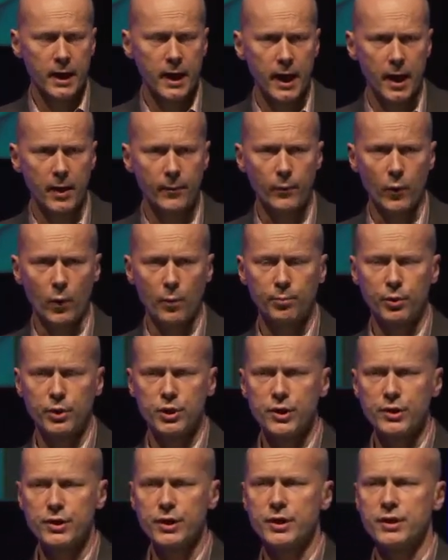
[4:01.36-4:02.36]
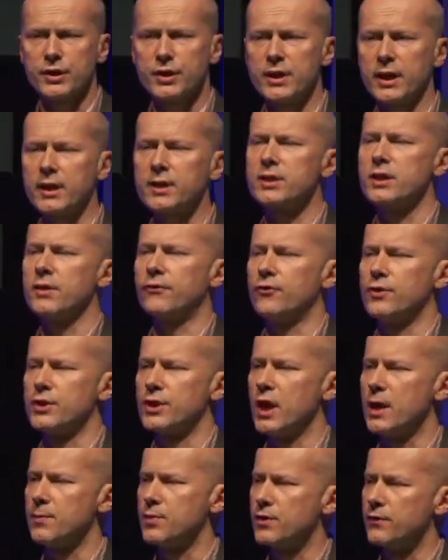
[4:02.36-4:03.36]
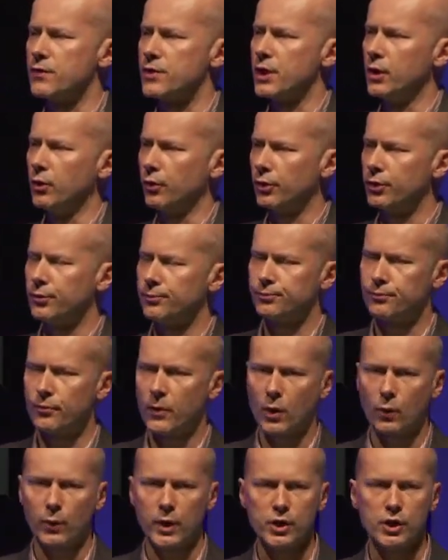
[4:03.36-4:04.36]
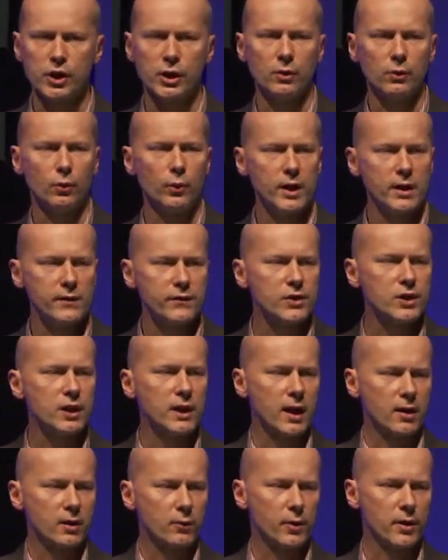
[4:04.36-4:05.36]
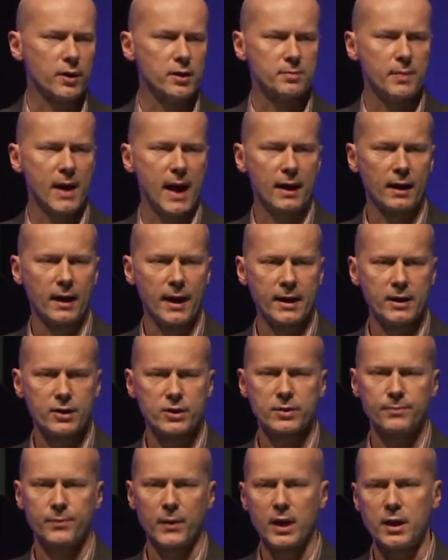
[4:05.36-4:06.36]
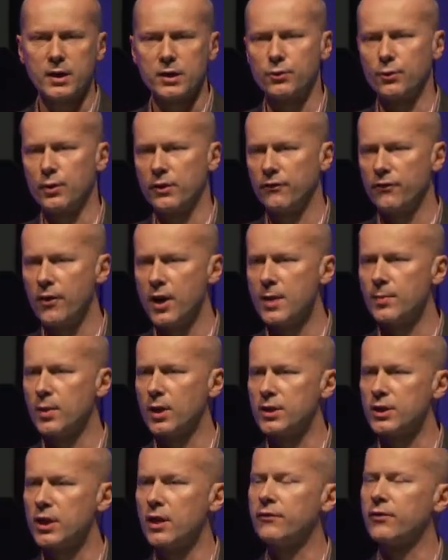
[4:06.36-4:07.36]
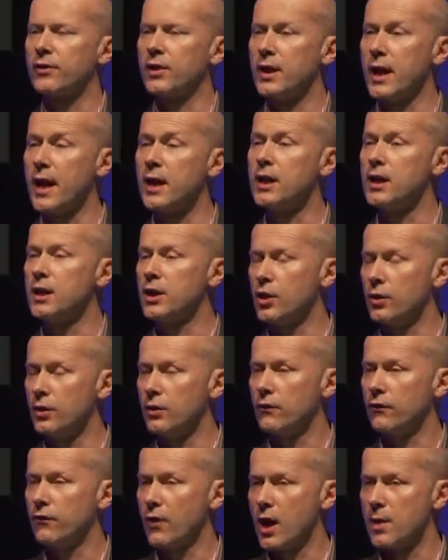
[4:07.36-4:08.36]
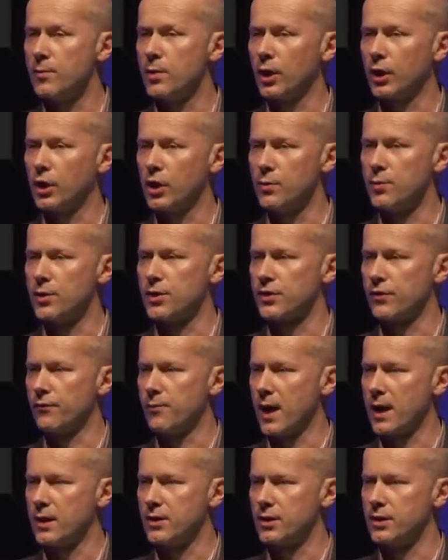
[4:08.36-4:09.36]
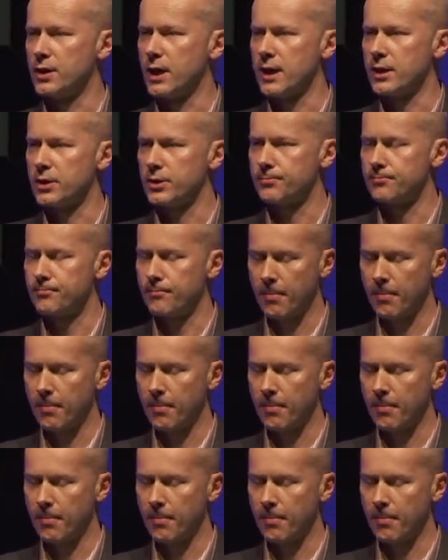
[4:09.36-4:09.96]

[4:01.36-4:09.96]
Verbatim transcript: um, produces six different types of silk, which it weaves together with its back legs into a fiber tougher than any hu fiber humans have made to date.